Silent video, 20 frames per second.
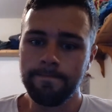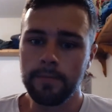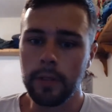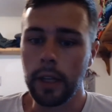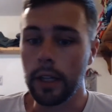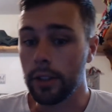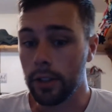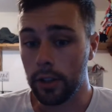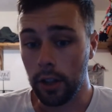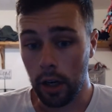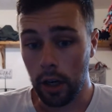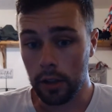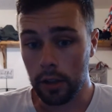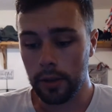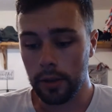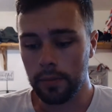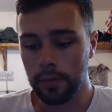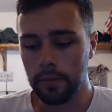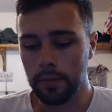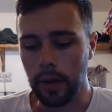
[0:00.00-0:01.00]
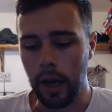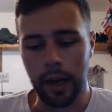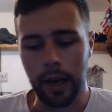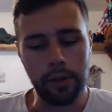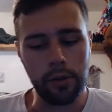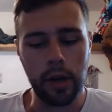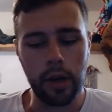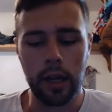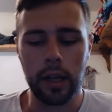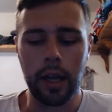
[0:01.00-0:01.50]
It sucked. I do
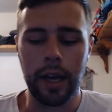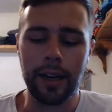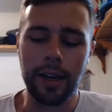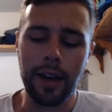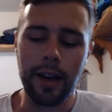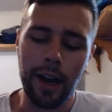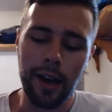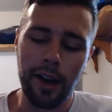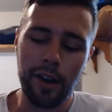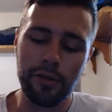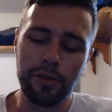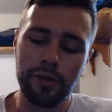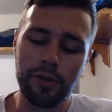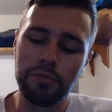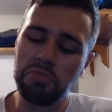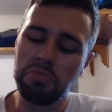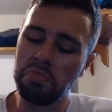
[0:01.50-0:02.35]
not like Nav,